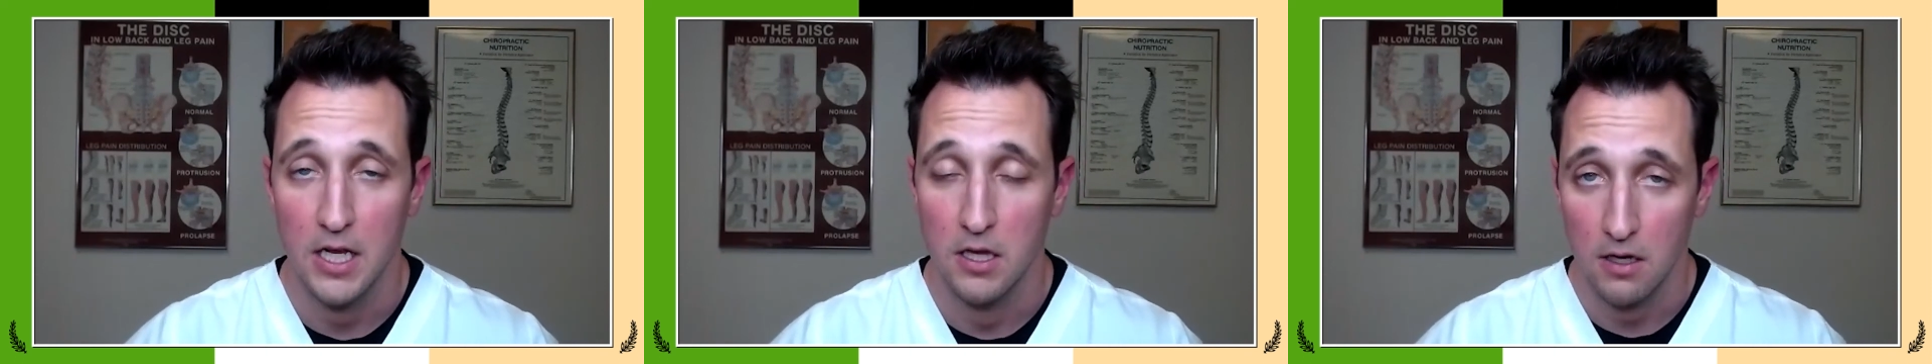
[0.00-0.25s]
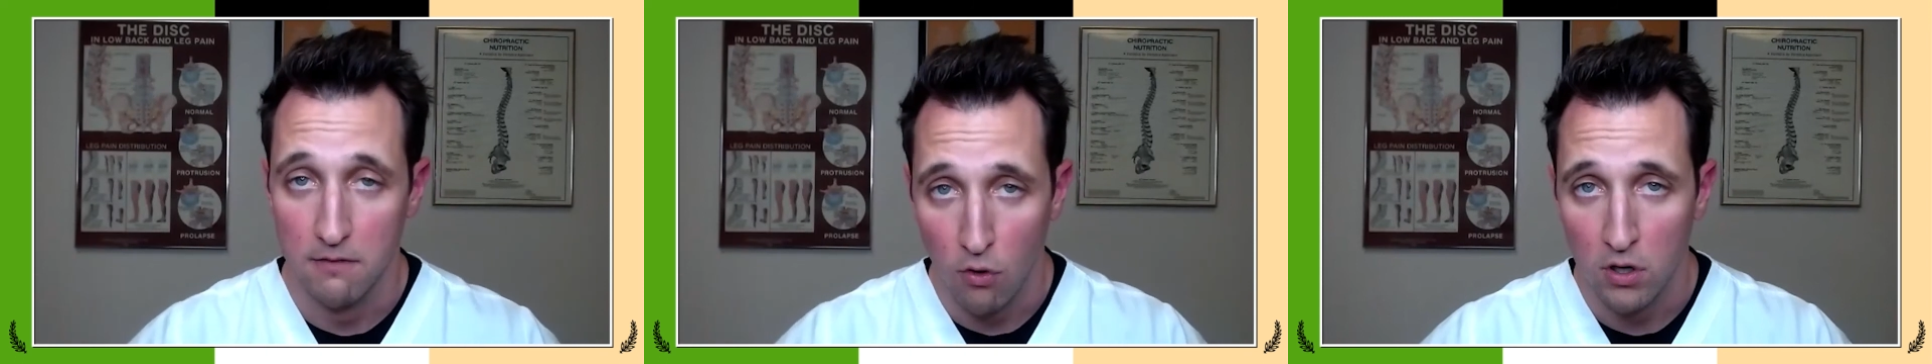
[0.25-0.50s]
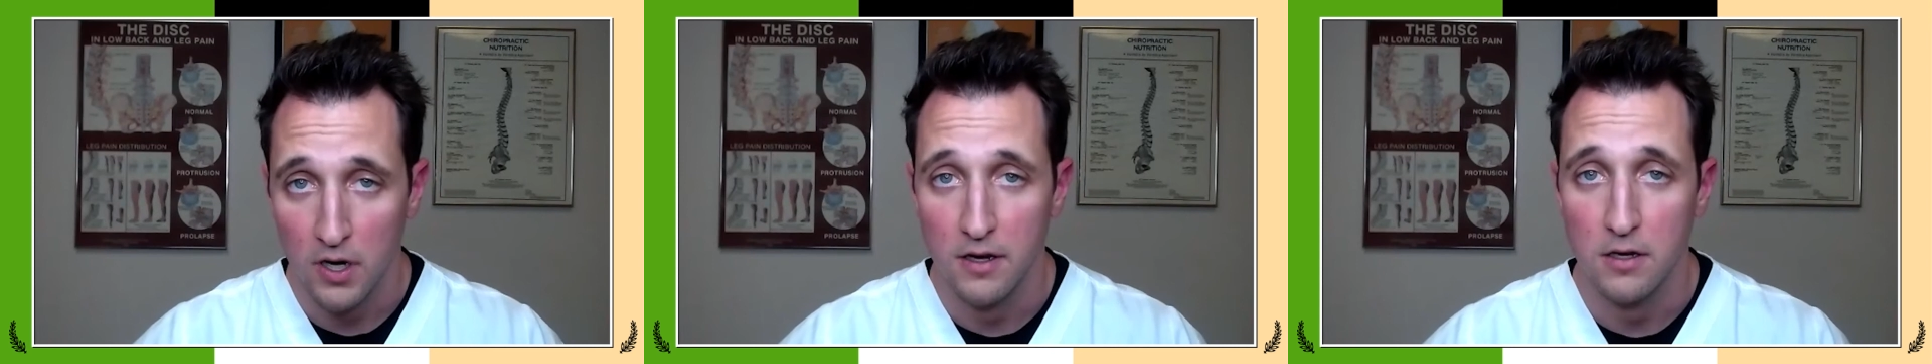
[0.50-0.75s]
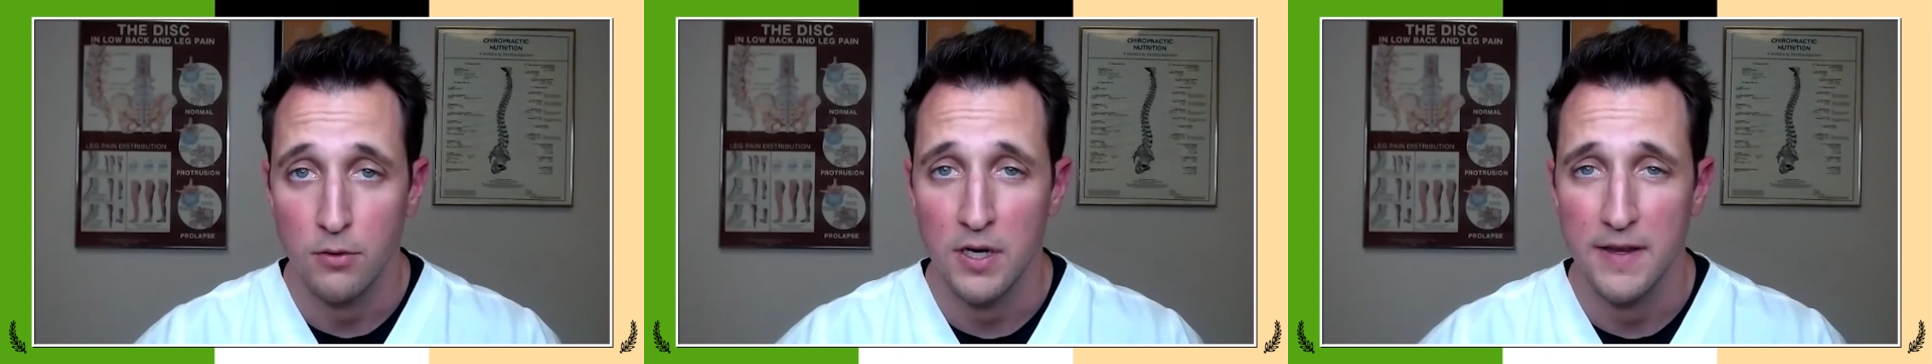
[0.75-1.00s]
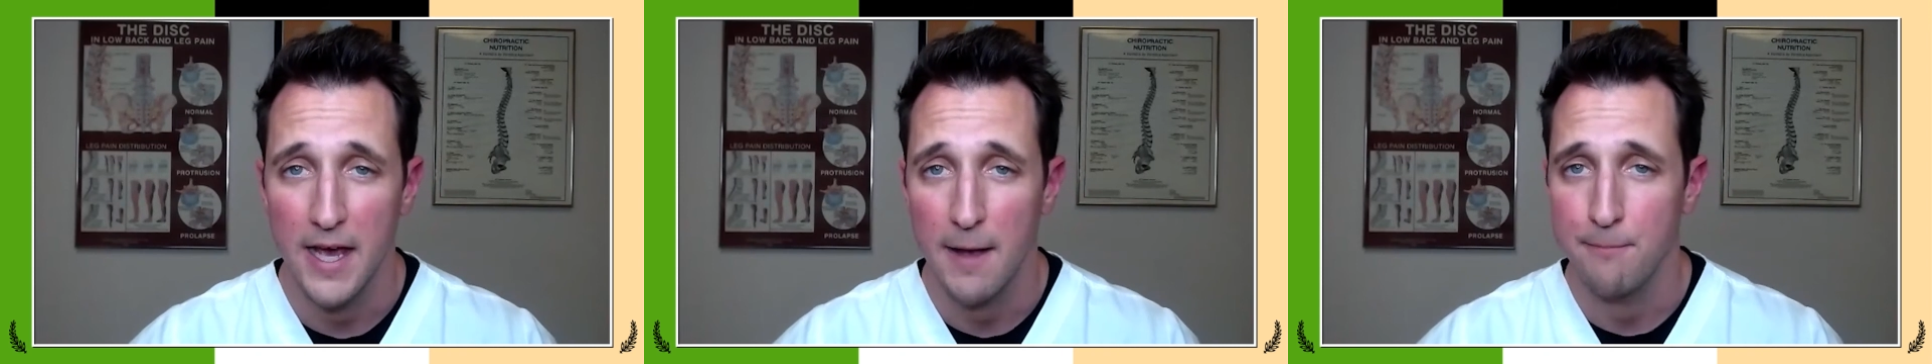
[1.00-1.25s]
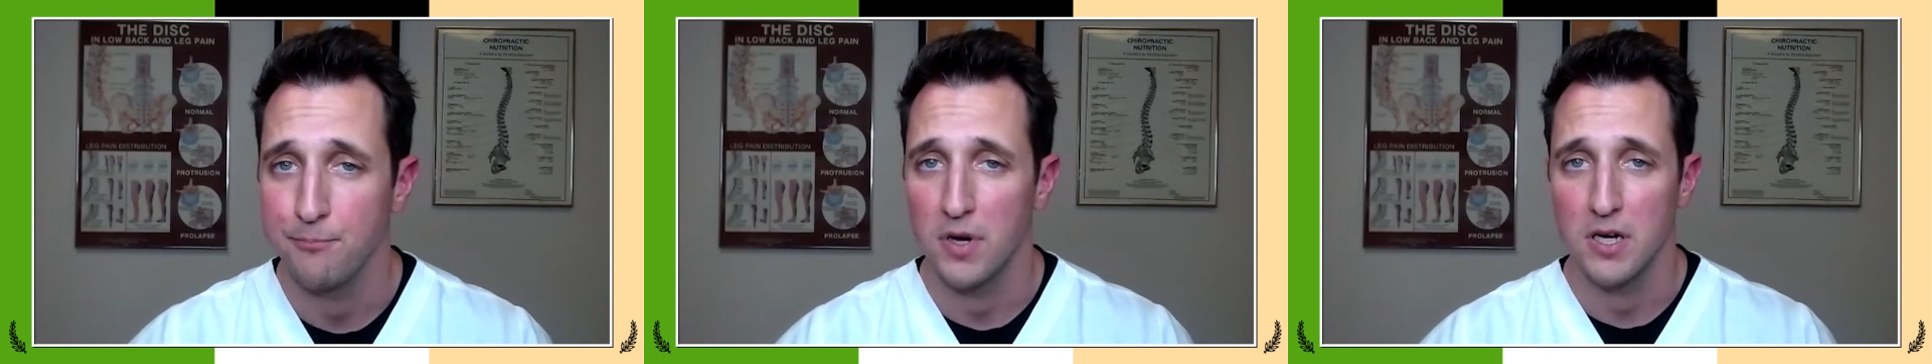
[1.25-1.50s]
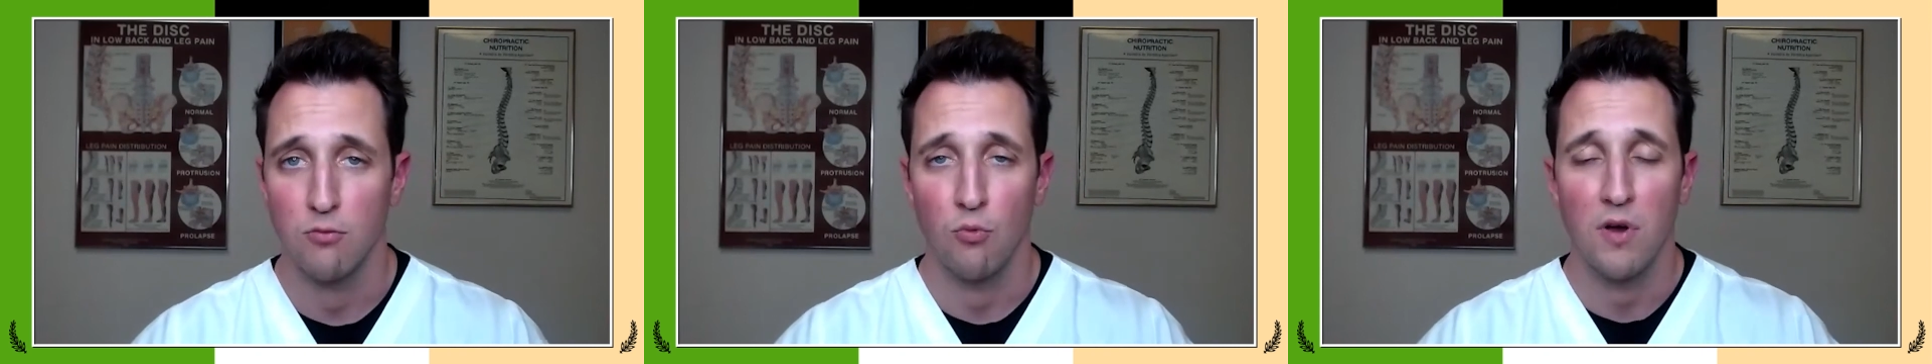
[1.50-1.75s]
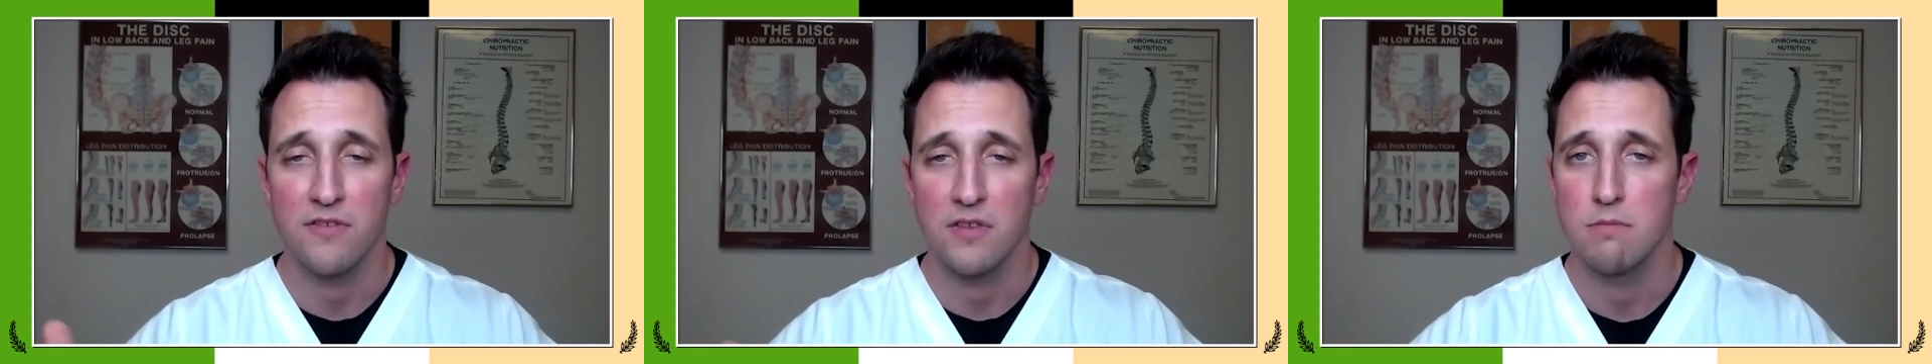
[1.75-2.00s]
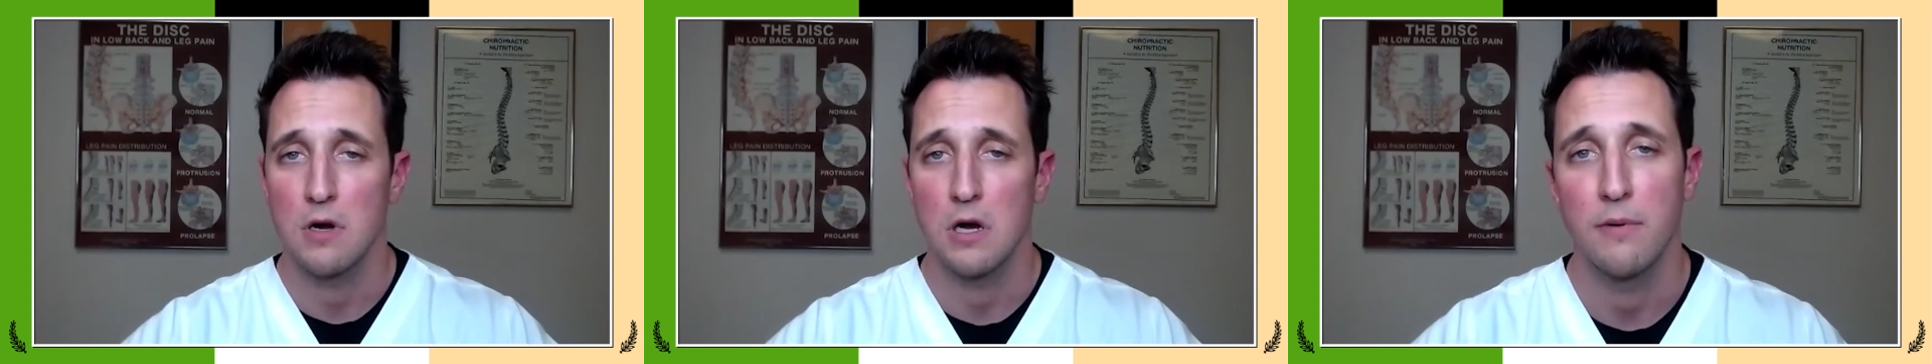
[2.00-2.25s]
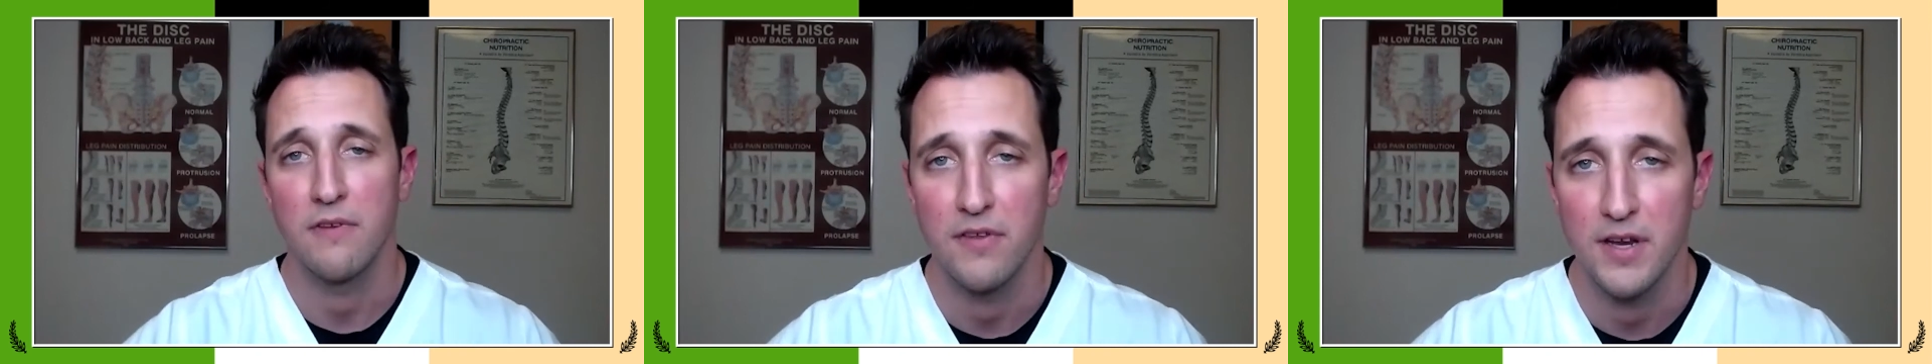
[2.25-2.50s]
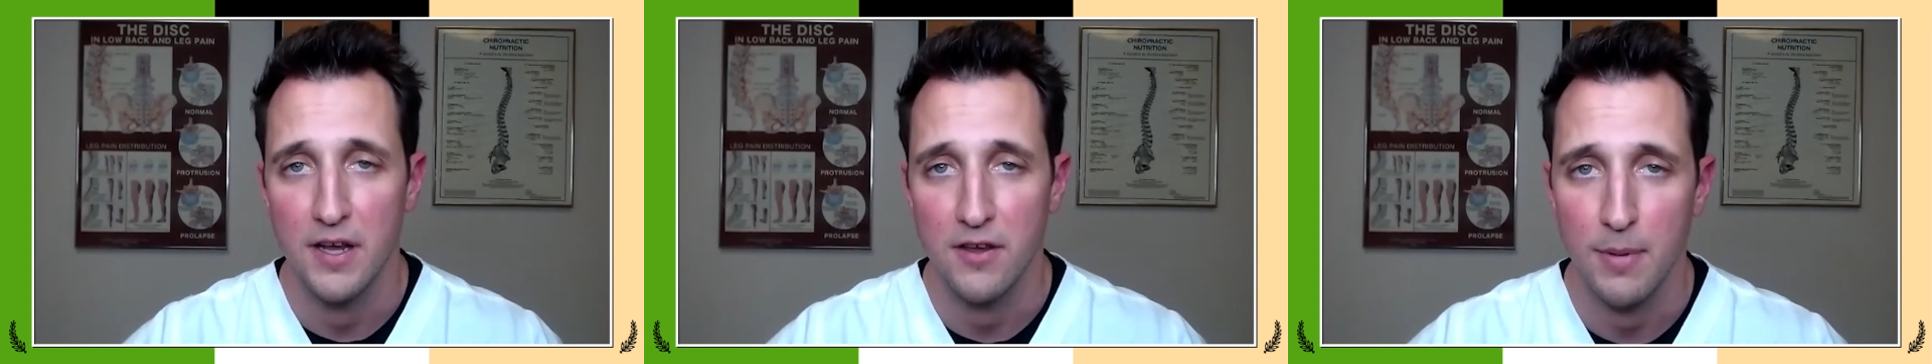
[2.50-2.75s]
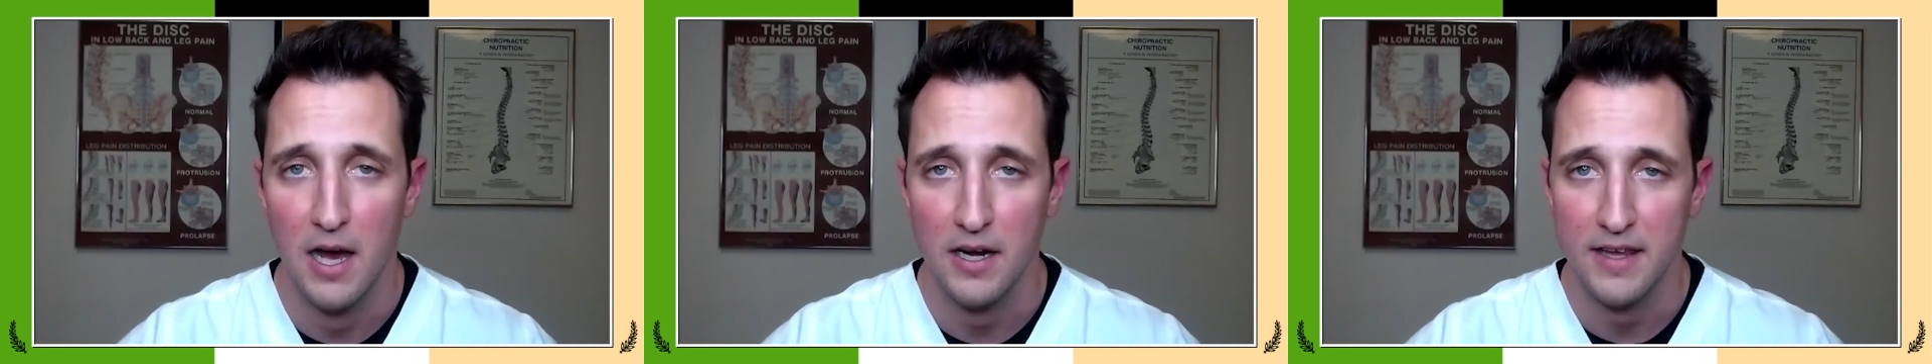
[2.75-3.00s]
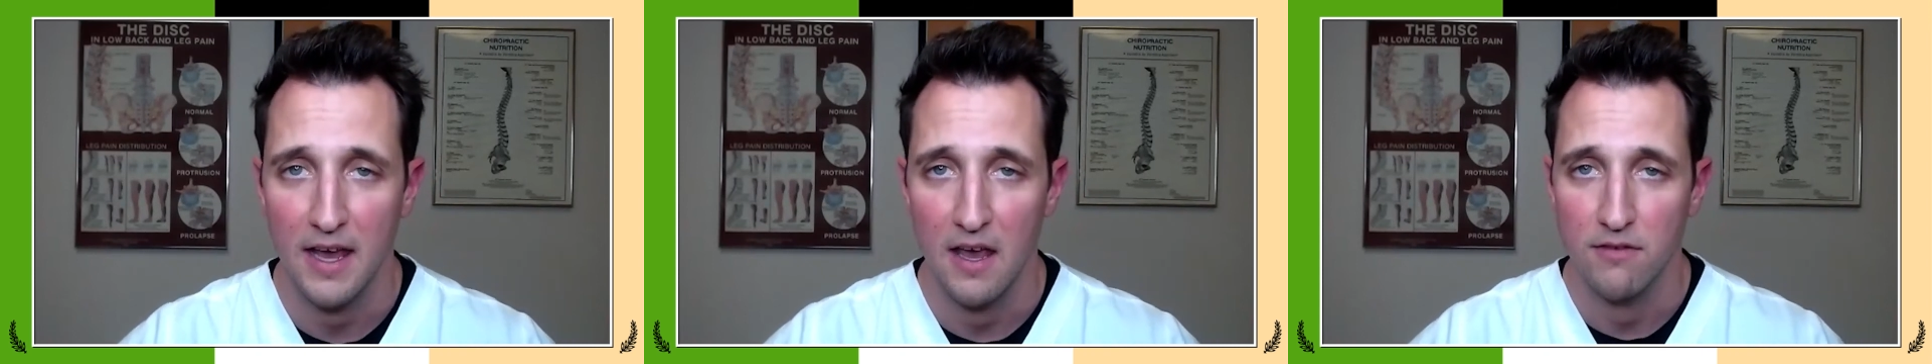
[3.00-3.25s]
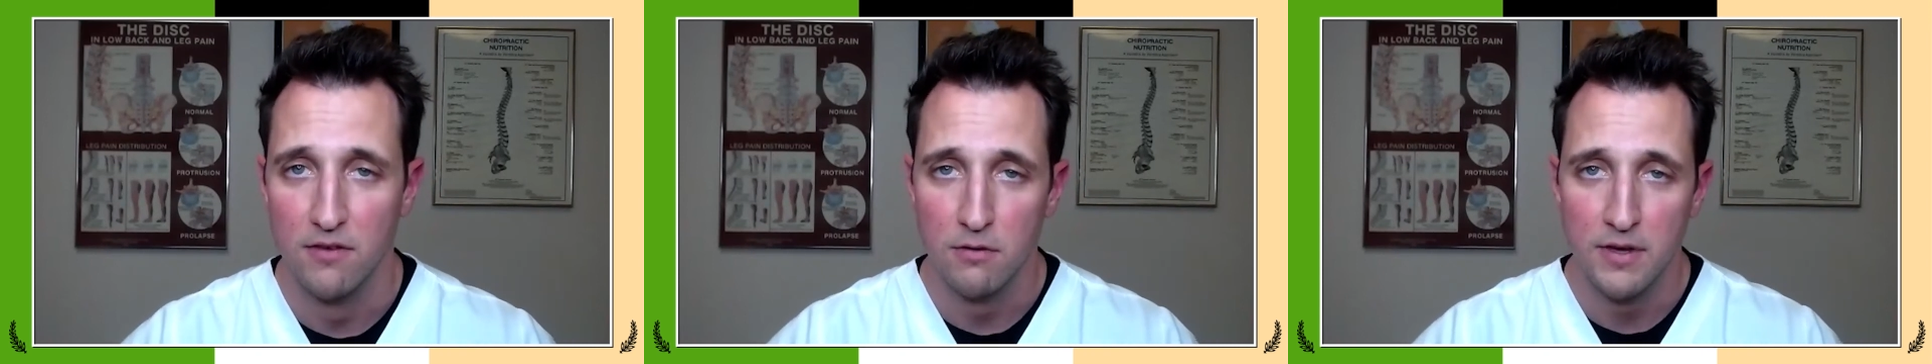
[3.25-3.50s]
I look forward to doing that, but wasn't the purpose of today's podcast.